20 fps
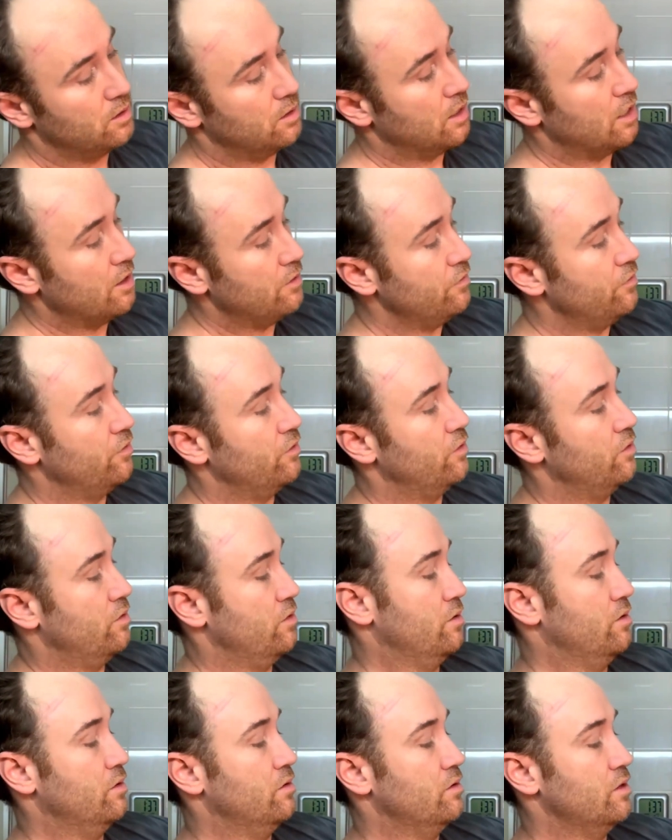If
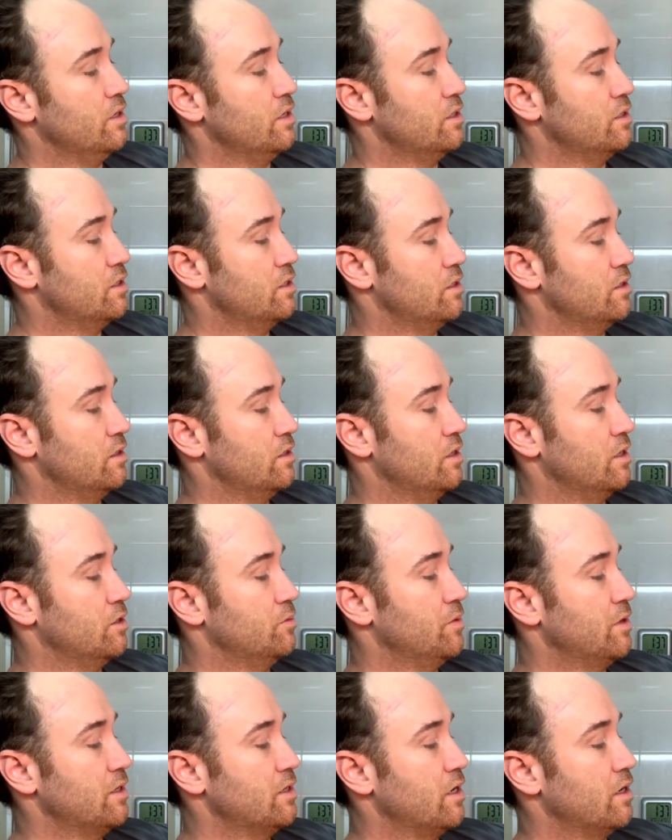this has
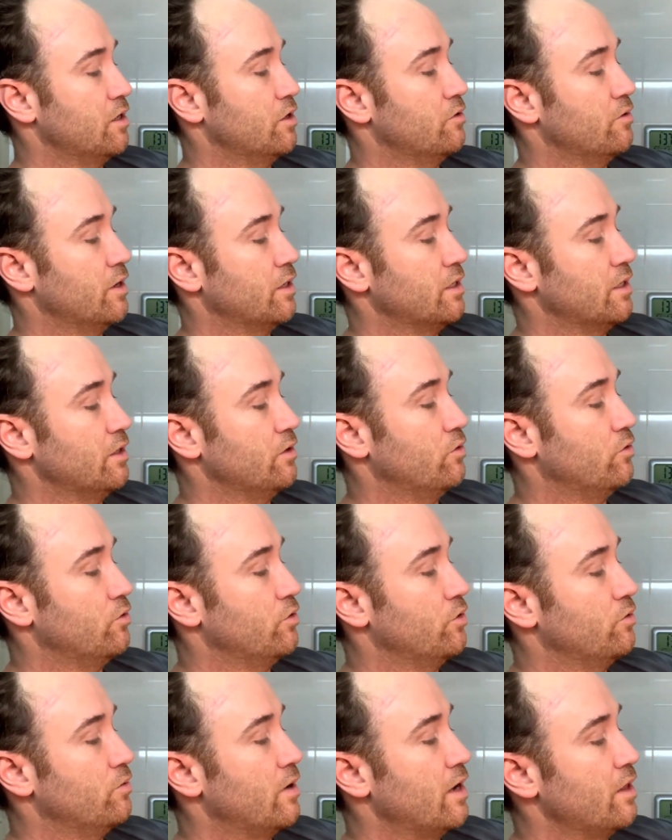been done correctly
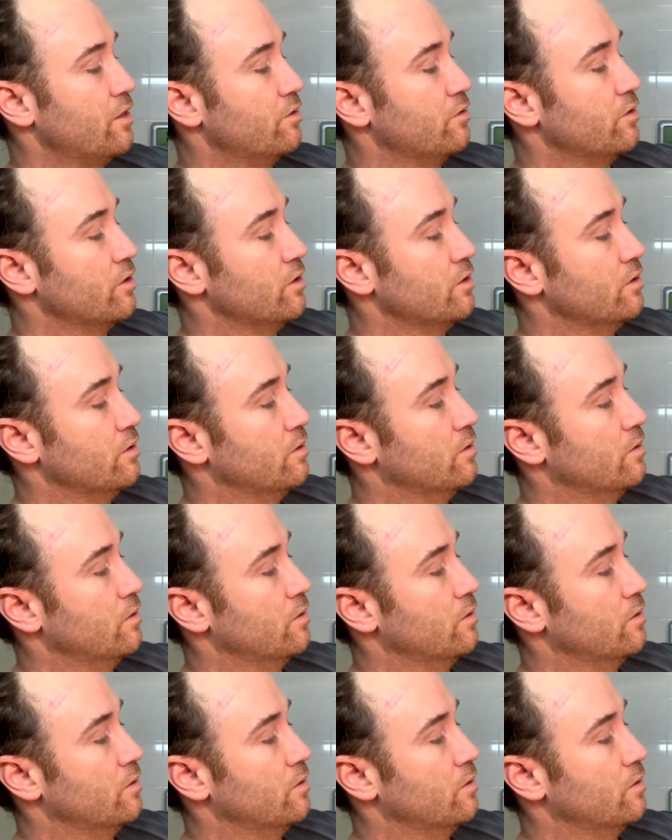all the way through,